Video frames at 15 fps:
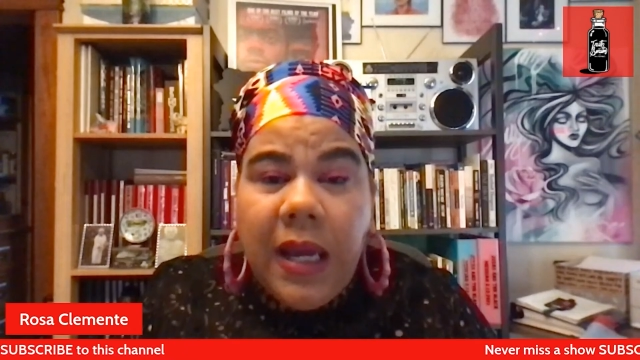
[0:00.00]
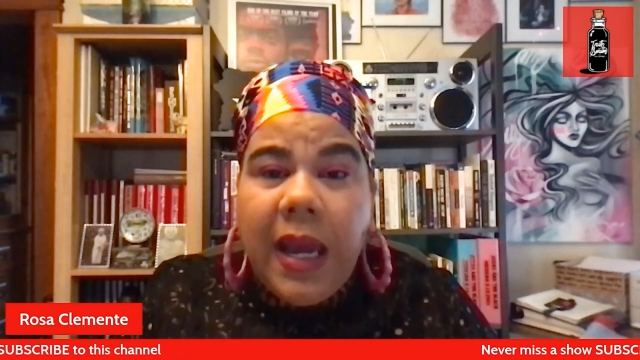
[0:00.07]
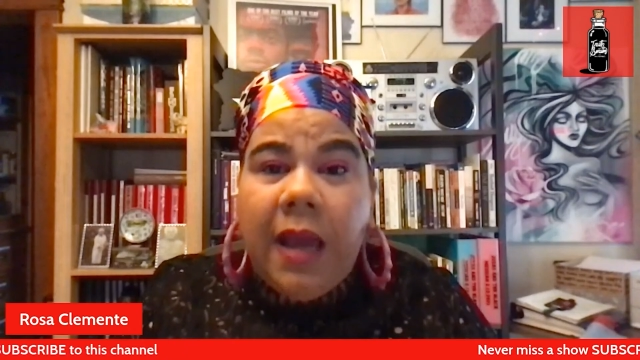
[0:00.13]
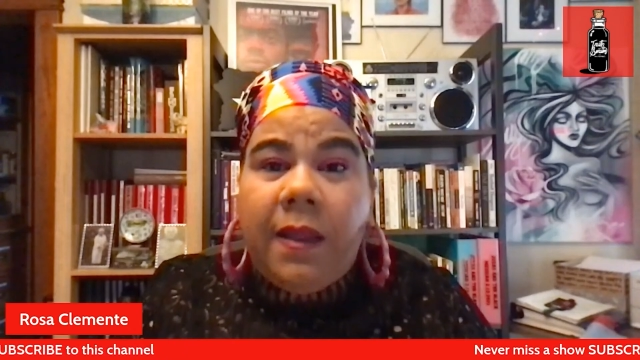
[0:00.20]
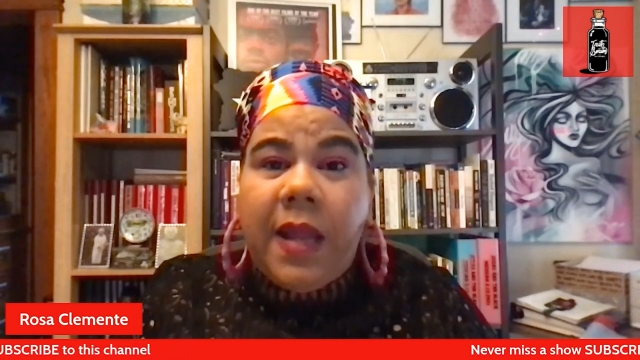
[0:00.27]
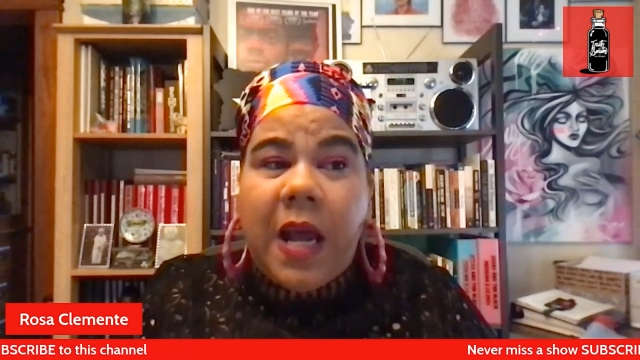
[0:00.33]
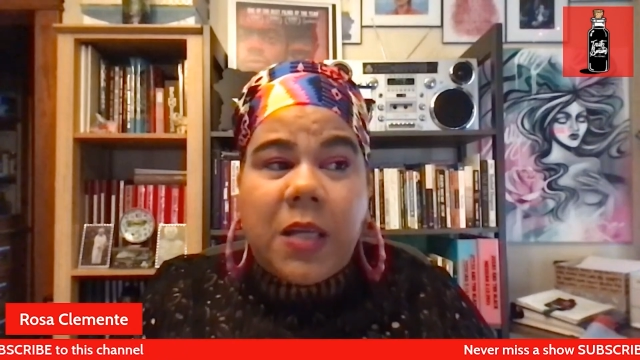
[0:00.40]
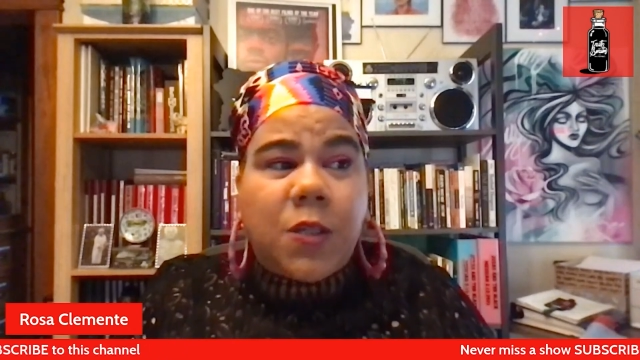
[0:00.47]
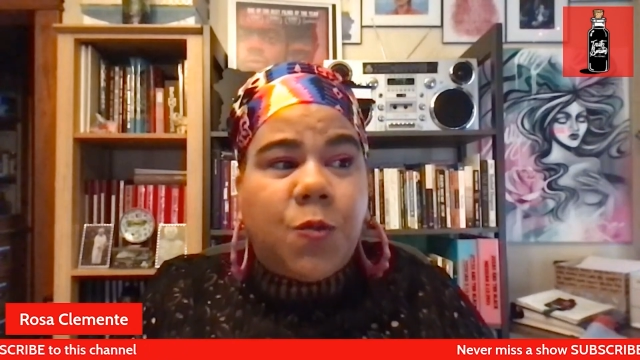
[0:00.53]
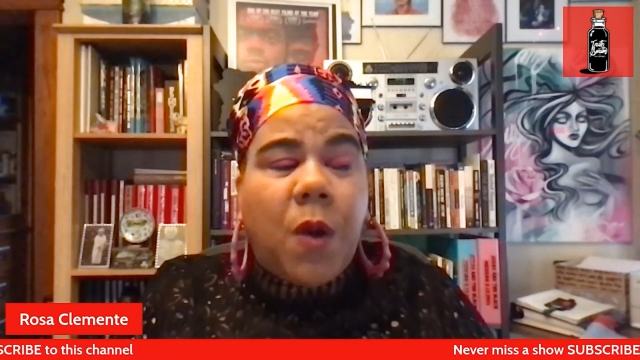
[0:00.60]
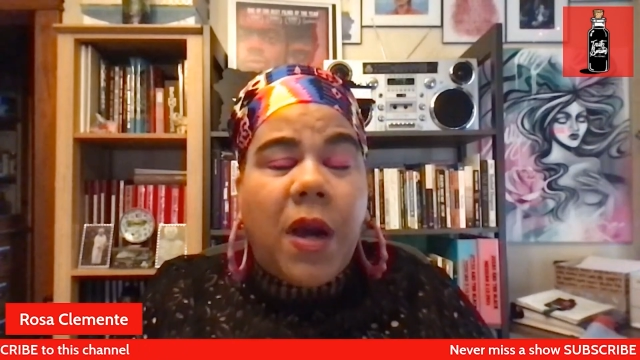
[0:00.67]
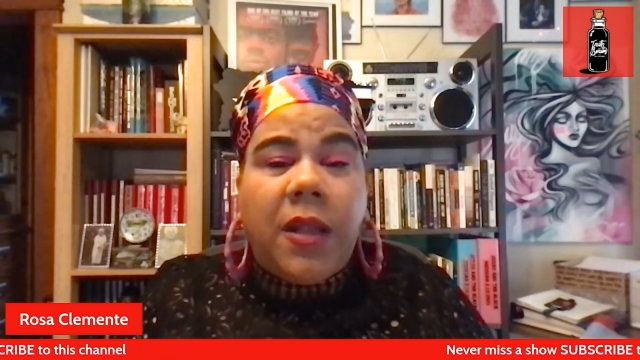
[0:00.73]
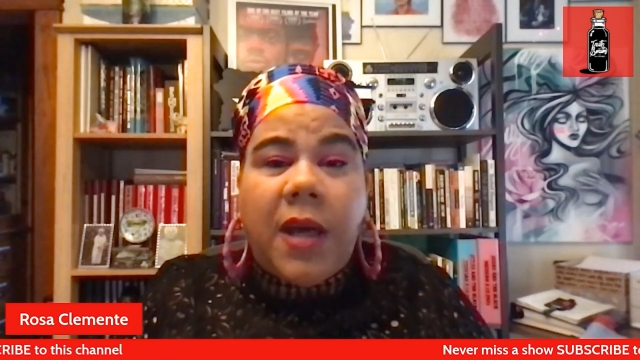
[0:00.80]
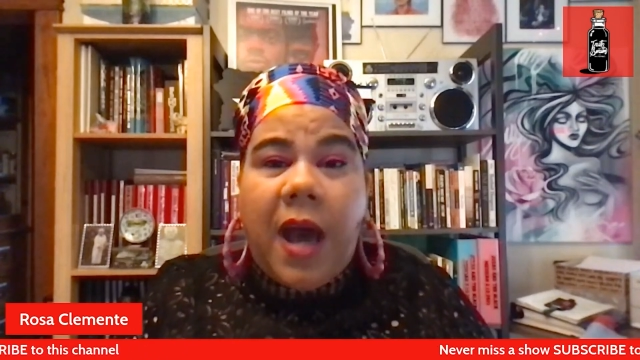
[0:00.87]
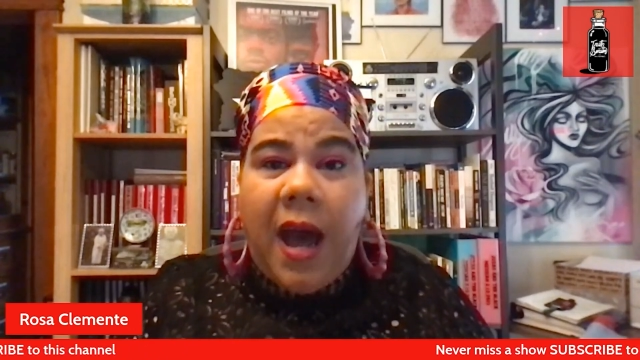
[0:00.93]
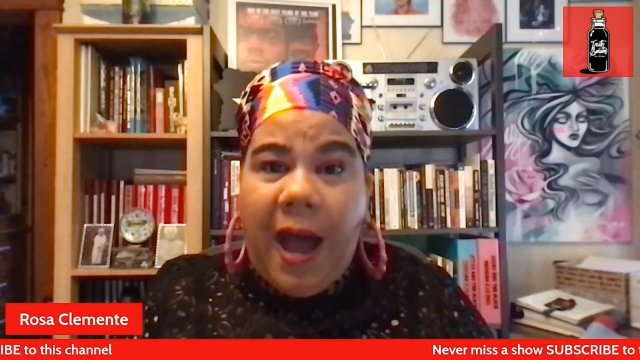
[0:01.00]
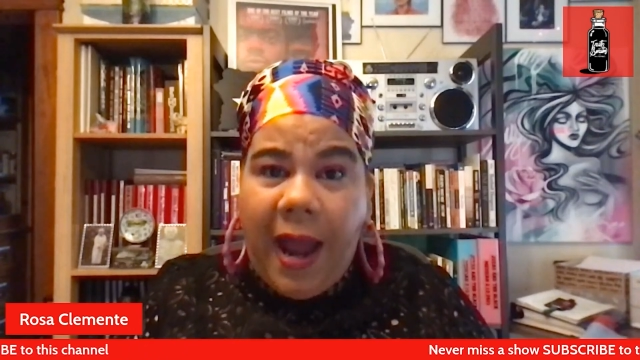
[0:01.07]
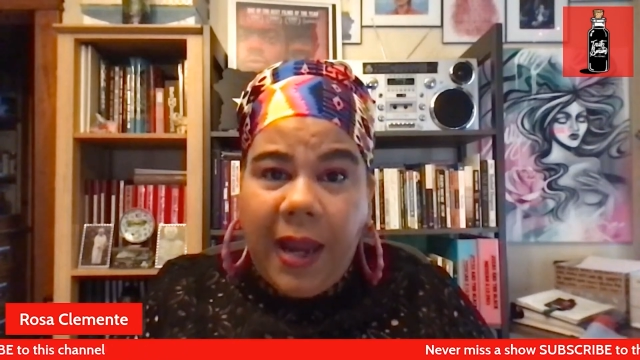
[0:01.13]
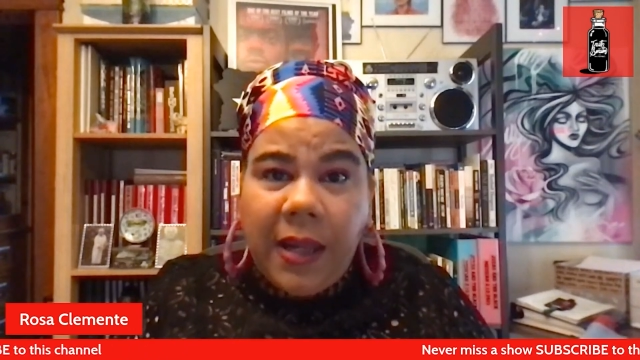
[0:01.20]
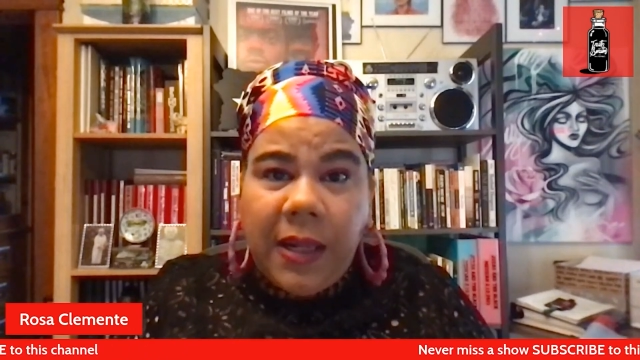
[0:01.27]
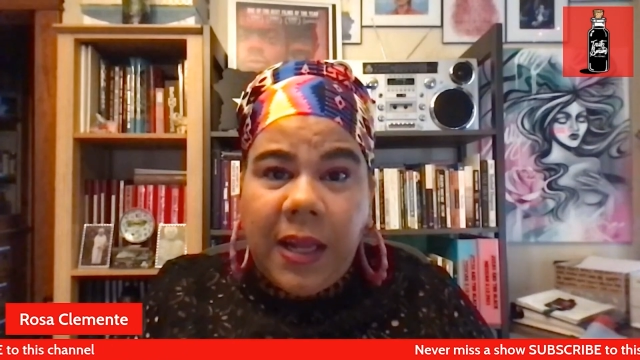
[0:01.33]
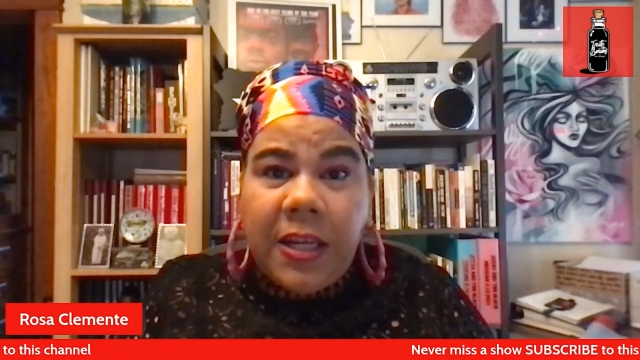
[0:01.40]
And that's why the
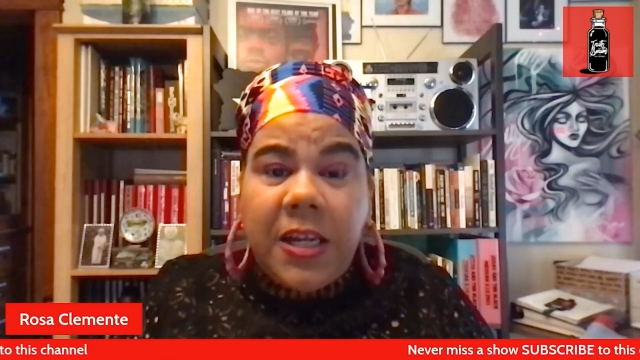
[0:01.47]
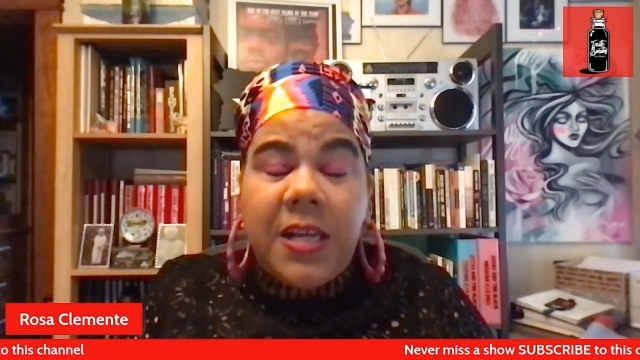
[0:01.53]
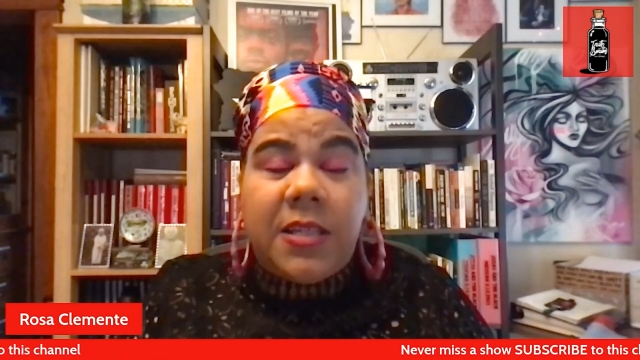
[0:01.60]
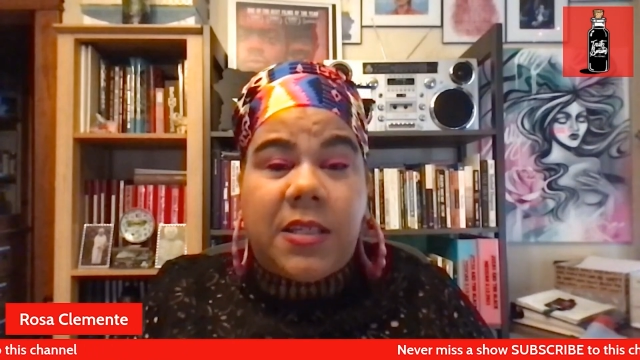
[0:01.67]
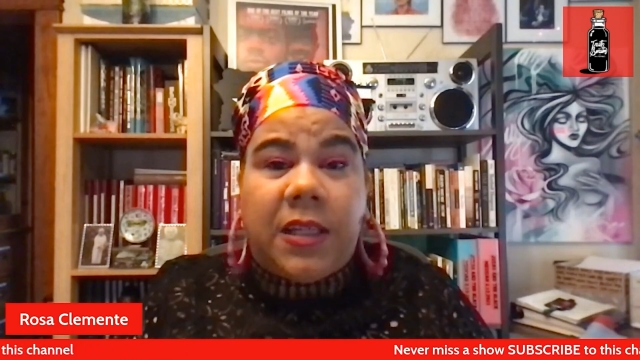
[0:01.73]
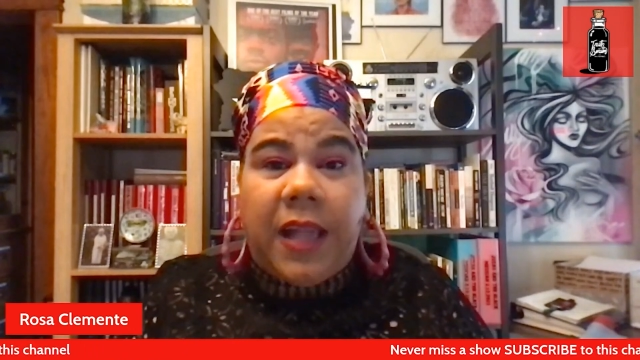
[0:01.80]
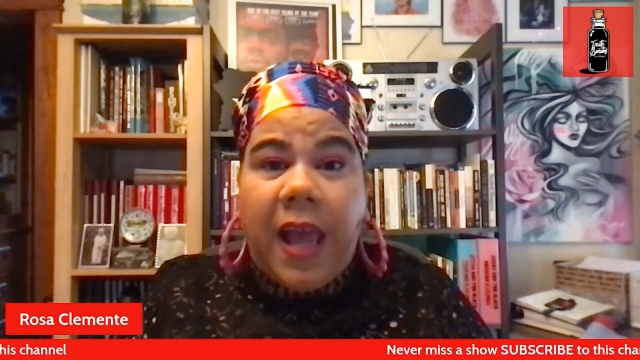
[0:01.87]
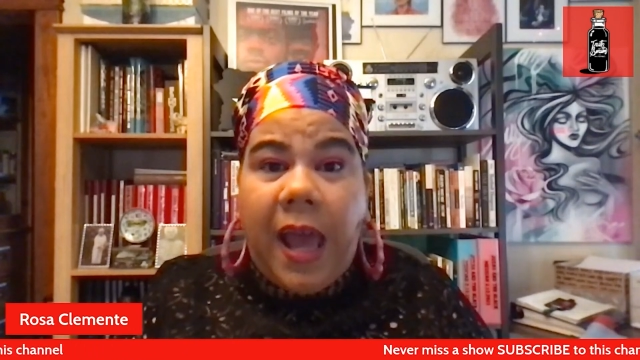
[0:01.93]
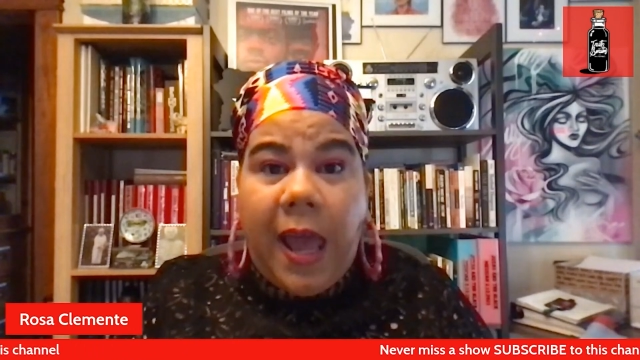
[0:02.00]
island is in the